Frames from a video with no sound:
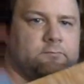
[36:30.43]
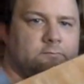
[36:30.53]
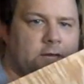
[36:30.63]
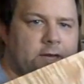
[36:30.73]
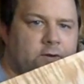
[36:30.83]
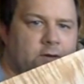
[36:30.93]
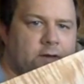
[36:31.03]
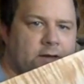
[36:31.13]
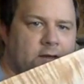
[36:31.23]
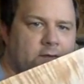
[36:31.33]
I
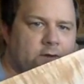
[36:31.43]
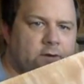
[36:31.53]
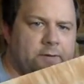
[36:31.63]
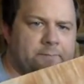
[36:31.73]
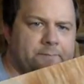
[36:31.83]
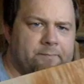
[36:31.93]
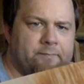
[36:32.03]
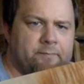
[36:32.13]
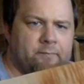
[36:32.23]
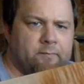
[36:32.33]
kind of agree.
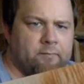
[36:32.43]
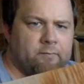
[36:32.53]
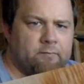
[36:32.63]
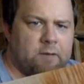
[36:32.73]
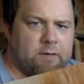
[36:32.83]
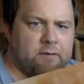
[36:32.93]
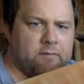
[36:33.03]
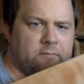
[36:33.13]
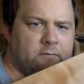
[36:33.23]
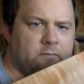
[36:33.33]
Maybe
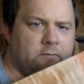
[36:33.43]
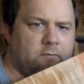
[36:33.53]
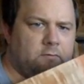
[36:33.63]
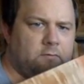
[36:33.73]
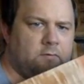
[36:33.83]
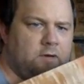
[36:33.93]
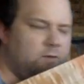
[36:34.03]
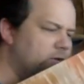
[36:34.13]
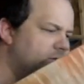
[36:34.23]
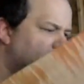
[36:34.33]
we should do